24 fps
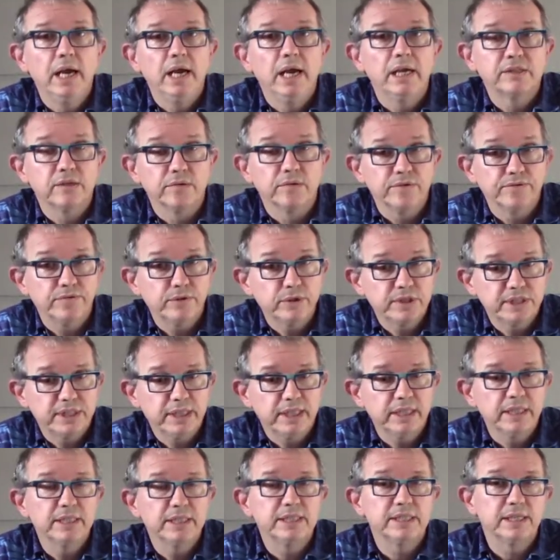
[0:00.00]
And so the first
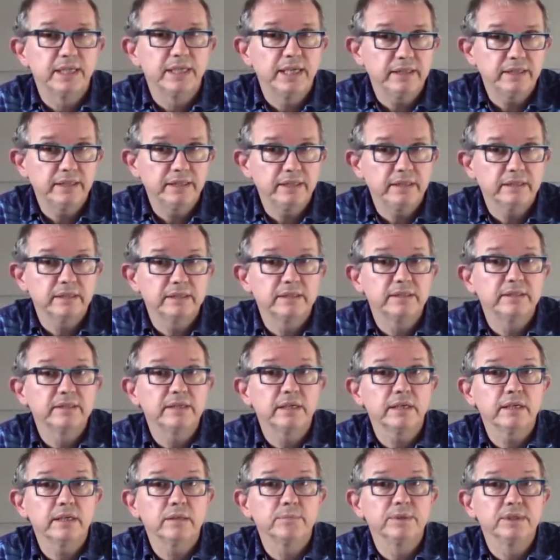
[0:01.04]
thing is get the
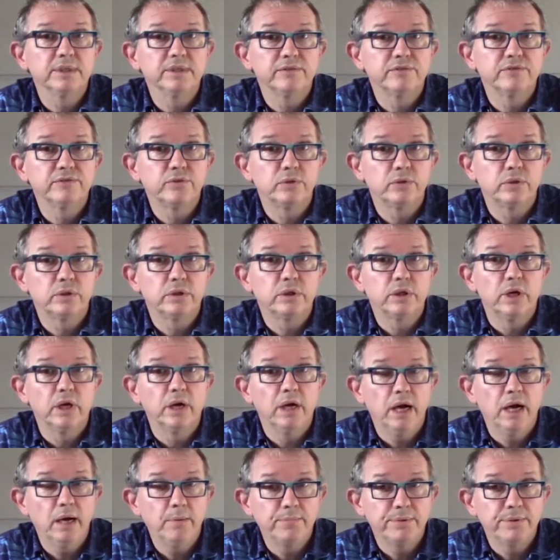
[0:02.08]
entitlement for
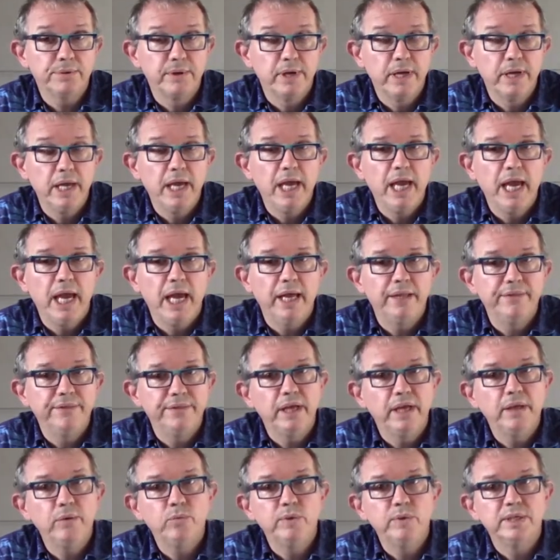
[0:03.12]
a hub, and
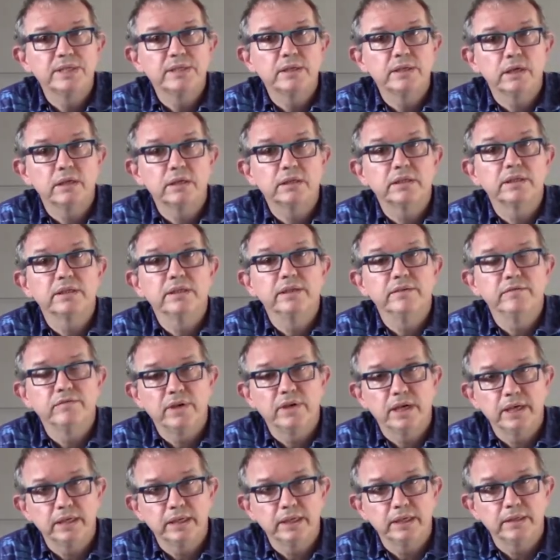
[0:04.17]
then we start
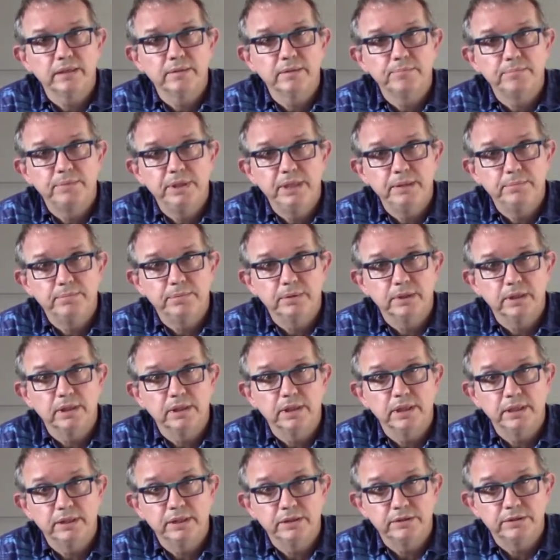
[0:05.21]
inviting people
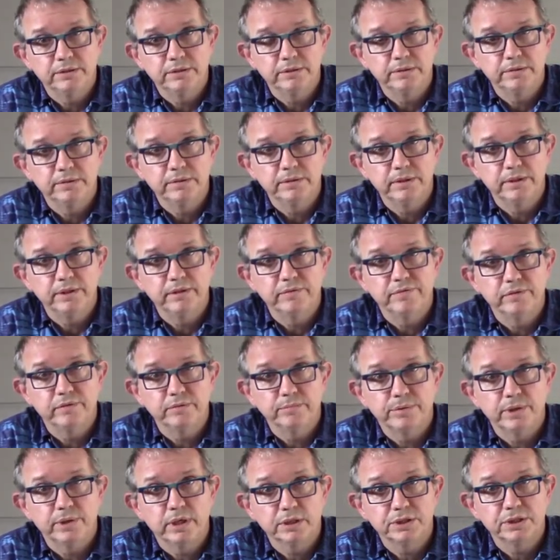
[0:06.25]
into the
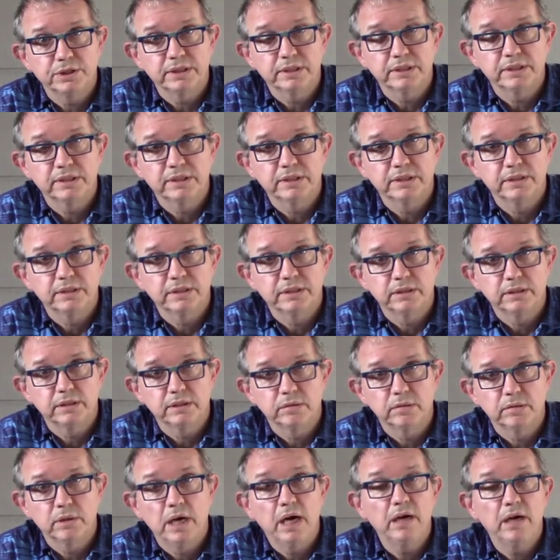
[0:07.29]
different projects.
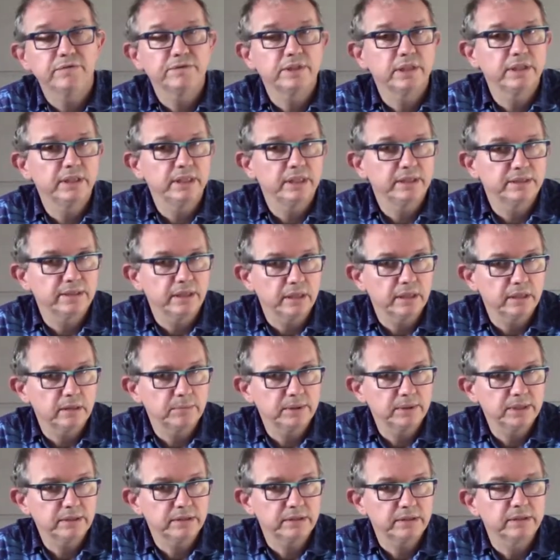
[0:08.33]
So after the
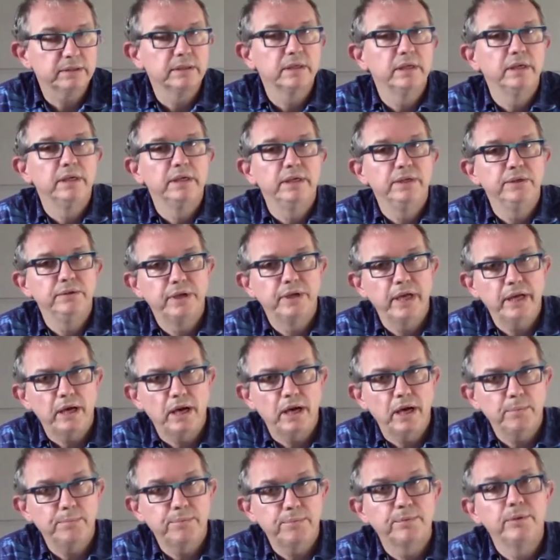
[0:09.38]
entitlement, you get a
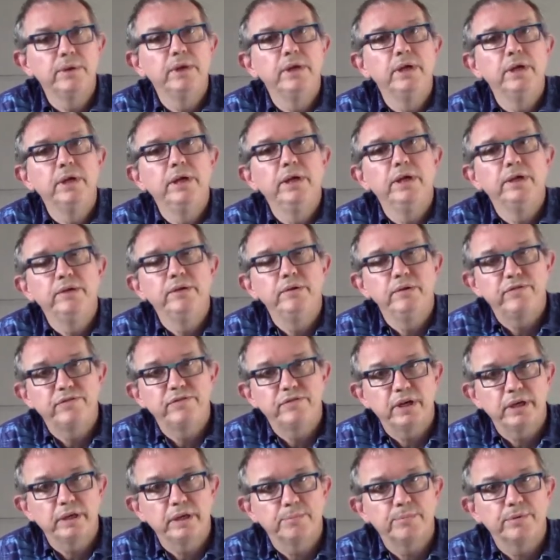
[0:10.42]
hub, you
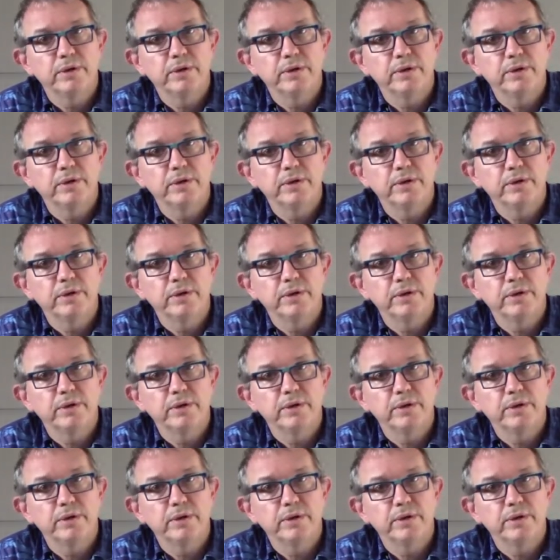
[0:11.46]
define a